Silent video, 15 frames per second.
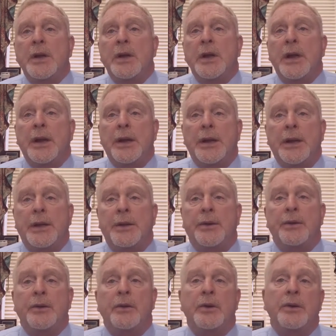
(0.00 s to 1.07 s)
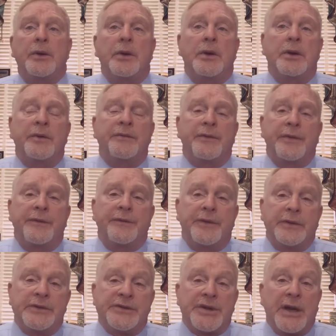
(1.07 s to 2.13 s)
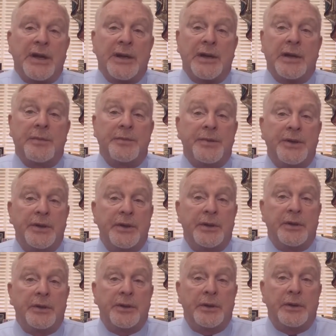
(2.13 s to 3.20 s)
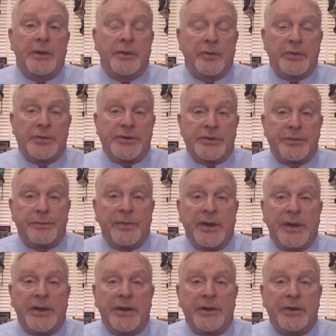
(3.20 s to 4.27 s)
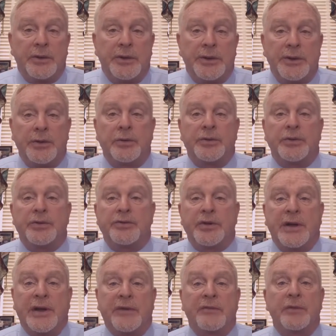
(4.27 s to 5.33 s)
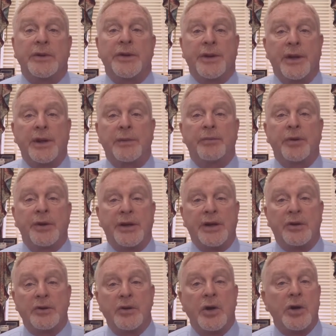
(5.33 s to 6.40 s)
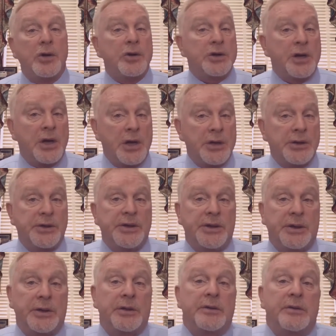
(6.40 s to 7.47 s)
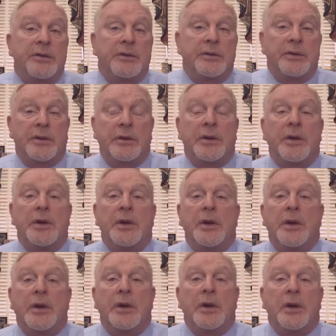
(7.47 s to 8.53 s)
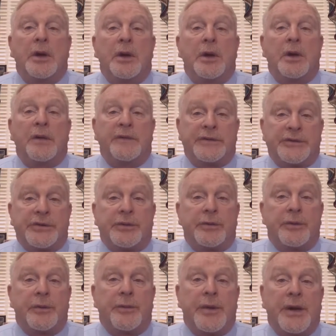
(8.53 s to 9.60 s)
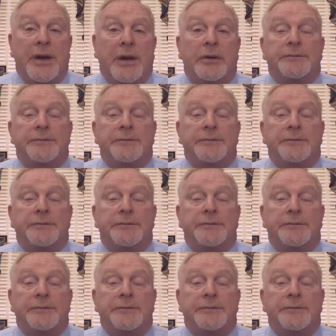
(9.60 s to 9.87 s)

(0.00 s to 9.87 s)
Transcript: And for the first time, it was made illegal to drive with a blood alcohol content of a certain amount.